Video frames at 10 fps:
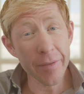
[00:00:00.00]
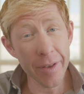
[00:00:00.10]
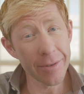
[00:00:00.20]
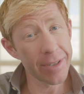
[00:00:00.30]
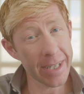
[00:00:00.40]
of
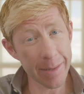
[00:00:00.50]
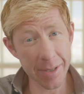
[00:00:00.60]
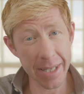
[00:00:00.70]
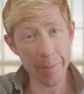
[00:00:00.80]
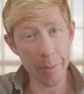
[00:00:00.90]
those deep
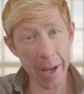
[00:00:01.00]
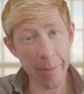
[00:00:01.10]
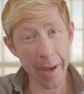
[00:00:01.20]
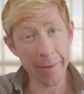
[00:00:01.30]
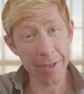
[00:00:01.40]
sleep
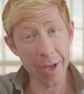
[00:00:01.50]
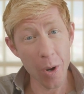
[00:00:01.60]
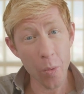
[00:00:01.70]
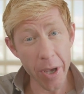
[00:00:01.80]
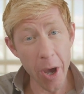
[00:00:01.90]
brainwaves,
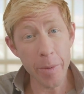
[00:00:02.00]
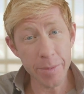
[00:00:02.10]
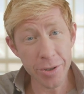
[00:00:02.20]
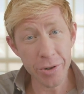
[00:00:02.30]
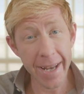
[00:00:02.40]
we hope
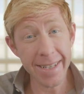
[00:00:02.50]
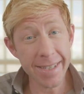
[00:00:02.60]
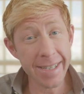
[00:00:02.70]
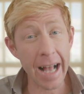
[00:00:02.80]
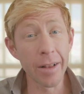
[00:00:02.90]
to try and
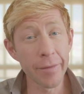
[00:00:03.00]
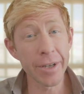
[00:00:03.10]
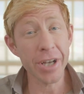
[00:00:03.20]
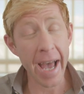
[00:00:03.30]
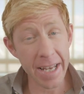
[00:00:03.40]

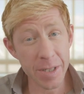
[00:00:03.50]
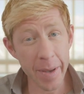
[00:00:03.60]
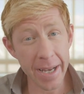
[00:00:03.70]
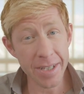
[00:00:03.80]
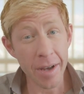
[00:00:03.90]
salvage
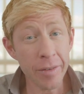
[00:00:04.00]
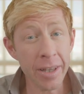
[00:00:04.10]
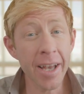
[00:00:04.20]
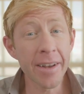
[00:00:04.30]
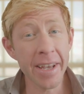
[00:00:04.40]
aspects of
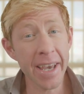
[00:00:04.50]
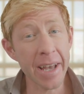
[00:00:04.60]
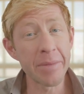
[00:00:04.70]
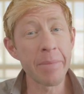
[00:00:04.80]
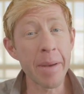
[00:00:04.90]
learning
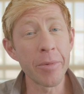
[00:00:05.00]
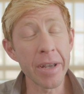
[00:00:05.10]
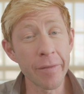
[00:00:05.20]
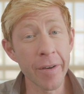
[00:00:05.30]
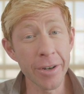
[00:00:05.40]
and
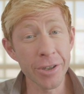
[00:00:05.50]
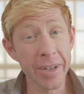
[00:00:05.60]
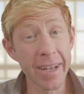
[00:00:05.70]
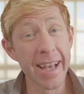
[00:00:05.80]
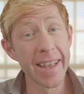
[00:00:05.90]
memory
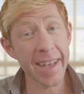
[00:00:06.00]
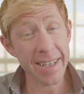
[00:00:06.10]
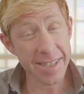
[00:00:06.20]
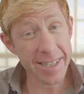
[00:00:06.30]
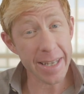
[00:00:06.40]
function
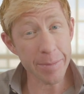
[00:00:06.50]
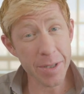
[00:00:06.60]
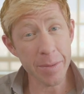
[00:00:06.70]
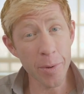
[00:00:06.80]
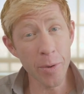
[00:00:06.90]
that sleep
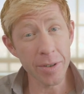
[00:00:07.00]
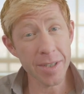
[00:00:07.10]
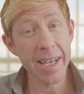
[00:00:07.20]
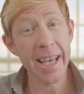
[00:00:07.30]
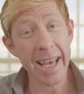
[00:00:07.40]

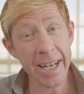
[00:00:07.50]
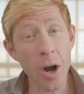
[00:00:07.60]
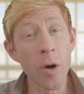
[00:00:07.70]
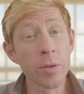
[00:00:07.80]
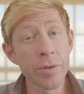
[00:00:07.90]
supports
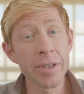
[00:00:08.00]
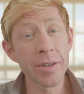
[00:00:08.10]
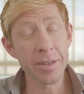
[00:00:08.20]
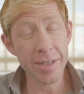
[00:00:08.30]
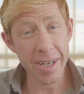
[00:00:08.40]
in older
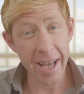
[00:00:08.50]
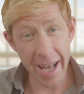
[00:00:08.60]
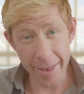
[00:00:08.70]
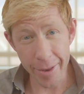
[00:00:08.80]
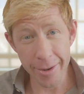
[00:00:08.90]
adults
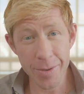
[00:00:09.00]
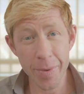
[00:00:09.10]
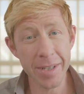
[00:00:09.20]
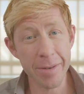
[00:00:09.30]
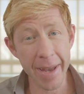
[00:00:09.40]
and those
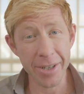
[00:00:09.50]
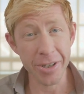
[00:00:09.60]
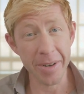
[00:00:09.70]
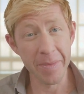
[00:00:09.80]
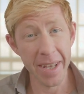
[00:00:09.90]
with
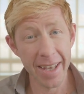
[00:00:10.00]
dementia.